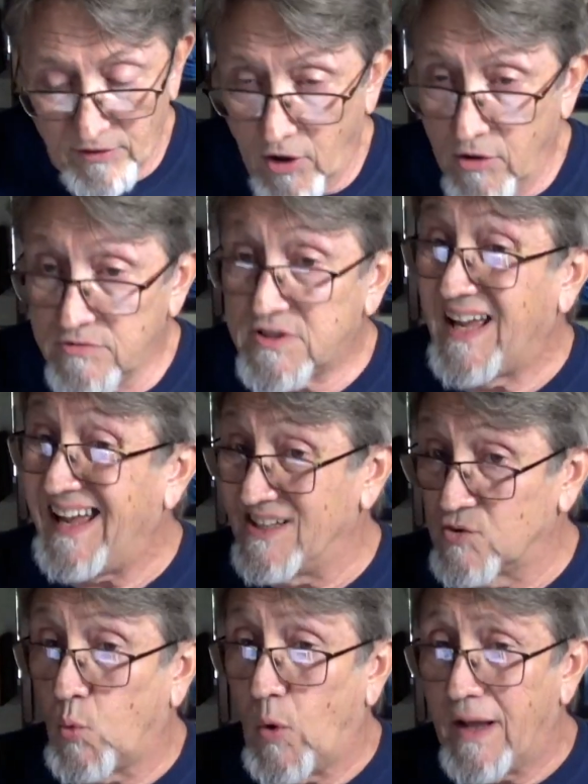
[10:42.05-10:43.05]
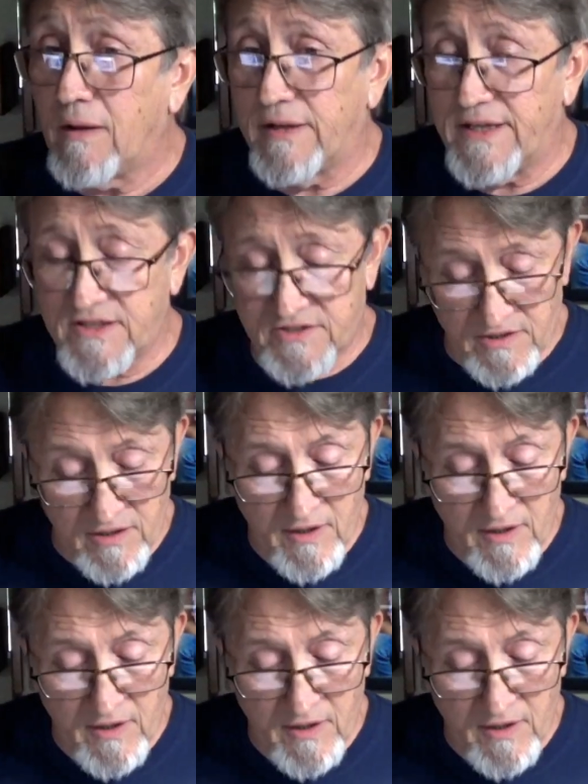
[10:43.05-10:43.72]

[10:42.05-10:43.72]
Loans, as well as